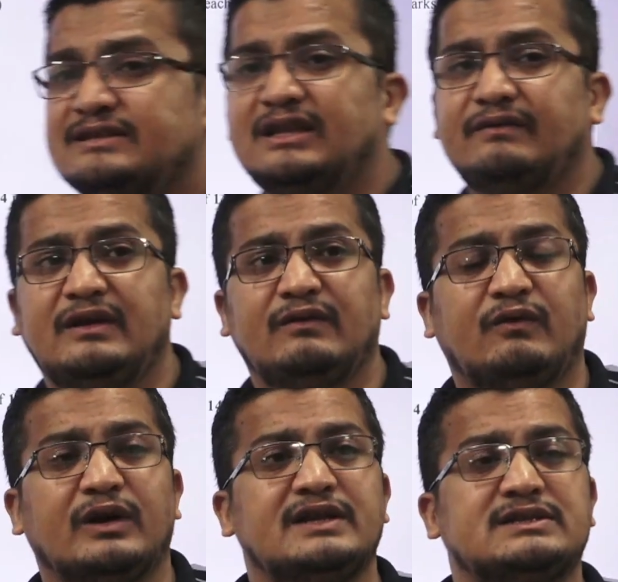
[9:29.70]
in the way
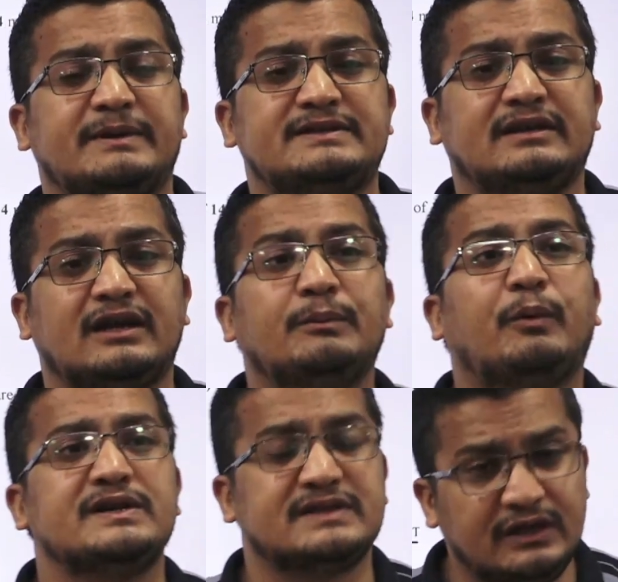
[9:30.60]
what is basically
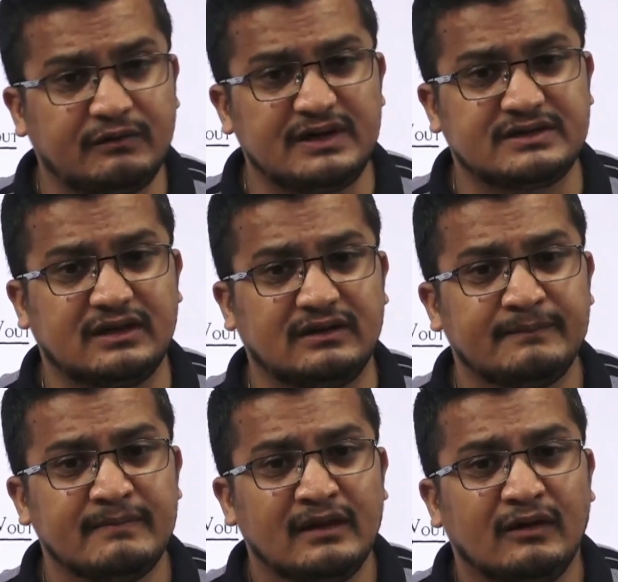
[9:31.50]
Poisson equation
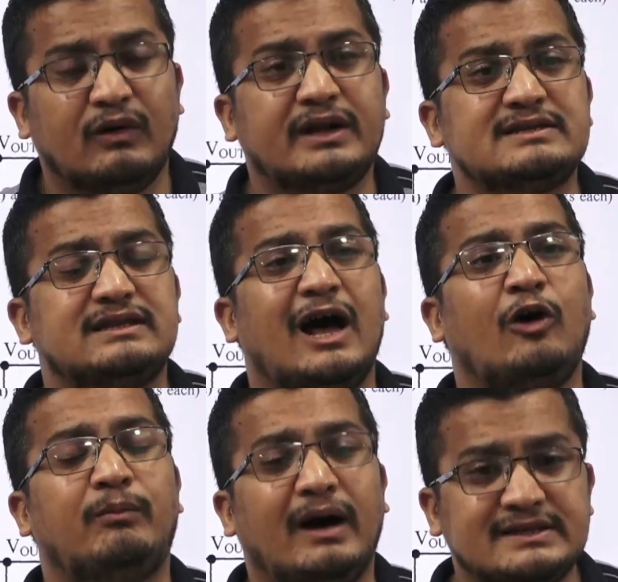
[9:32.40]
what is
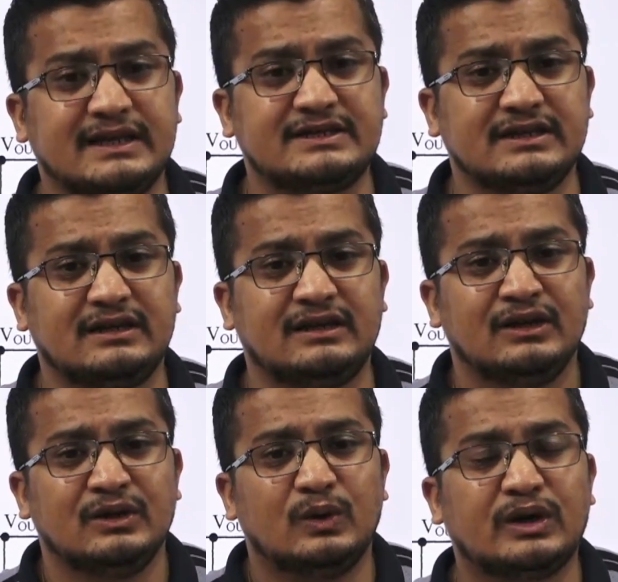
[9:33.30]
law of mass action
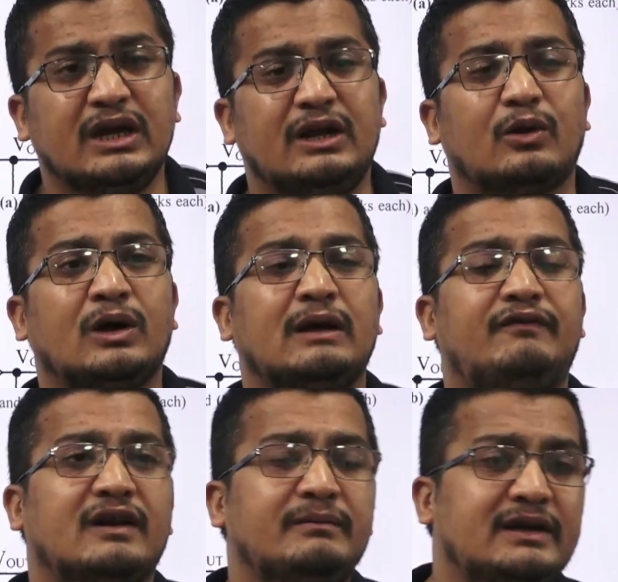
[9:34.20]
okay draw the
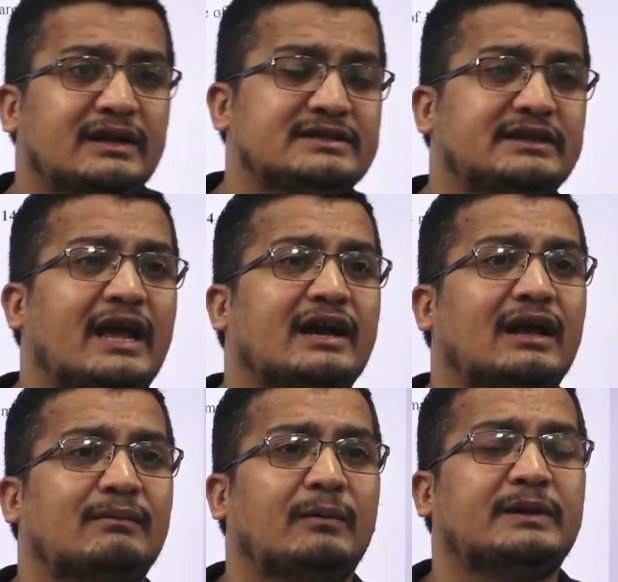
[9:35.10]
fermi energy
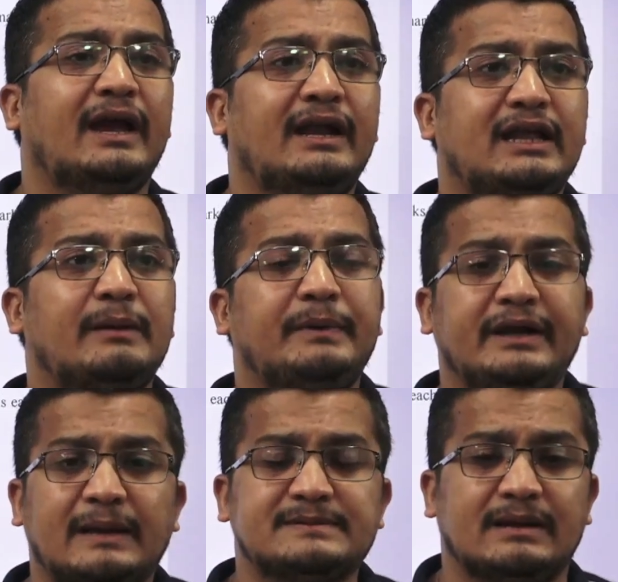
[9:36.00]
diagram of the n-type
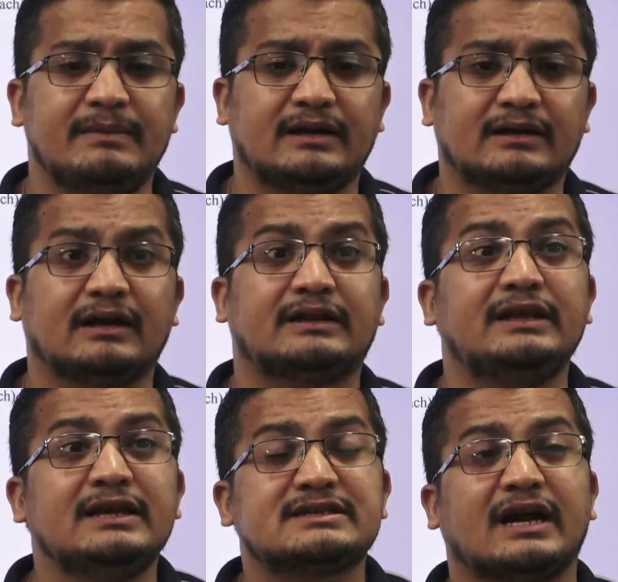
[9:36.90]
p-type semiconductor
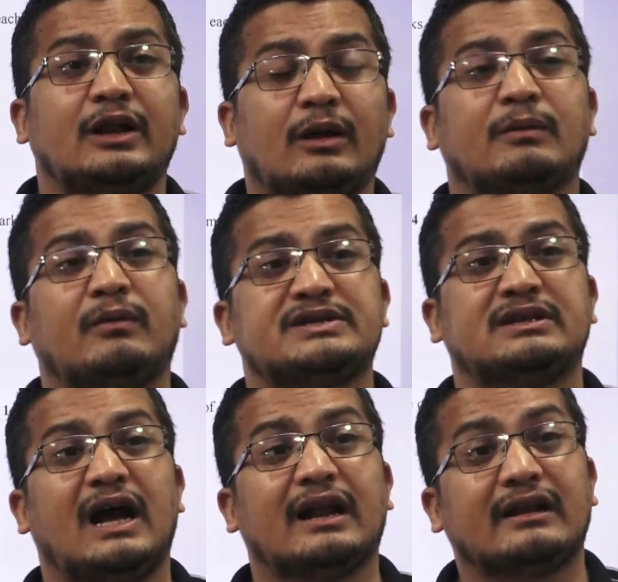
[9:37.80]
these kind of
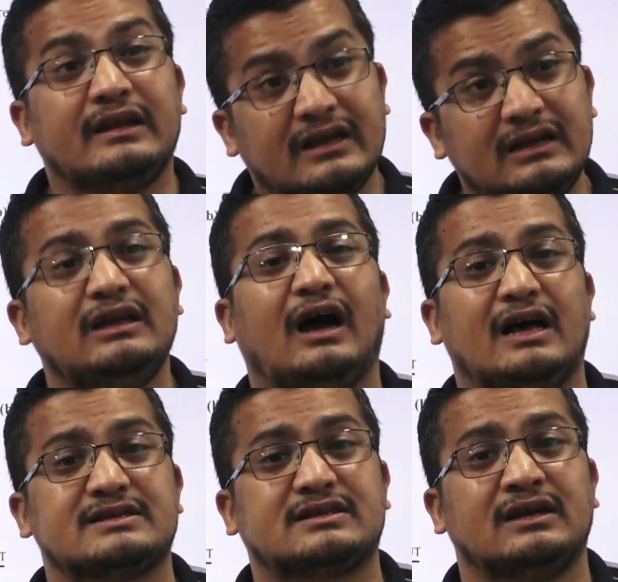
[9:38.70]
questions are rarely
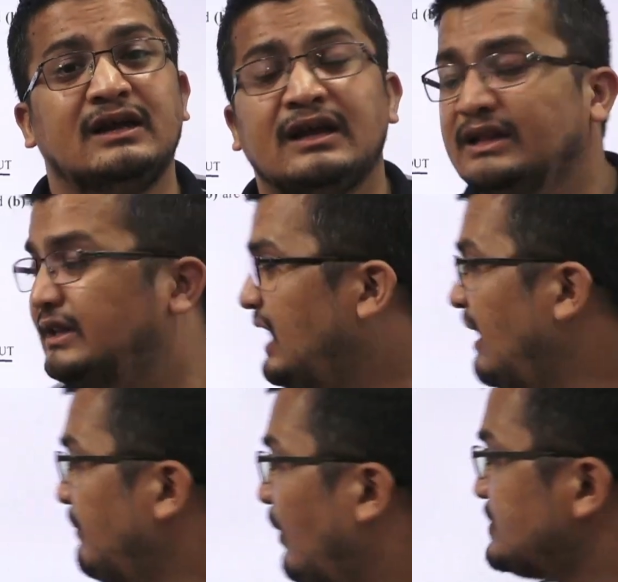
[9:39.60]
asked they
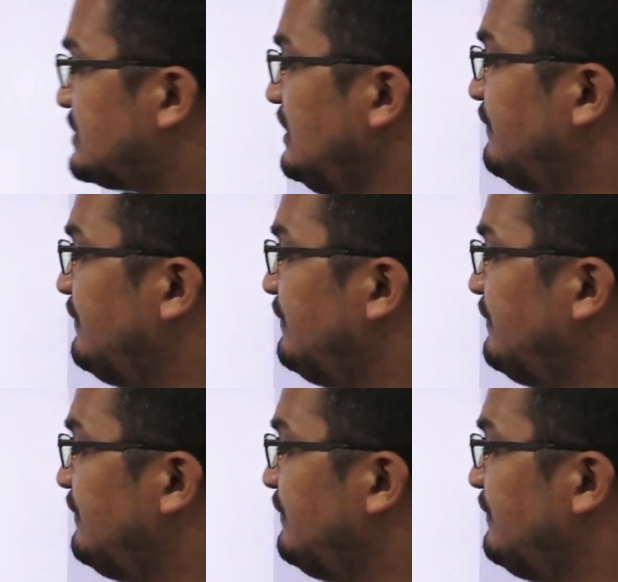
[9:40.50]
have mostly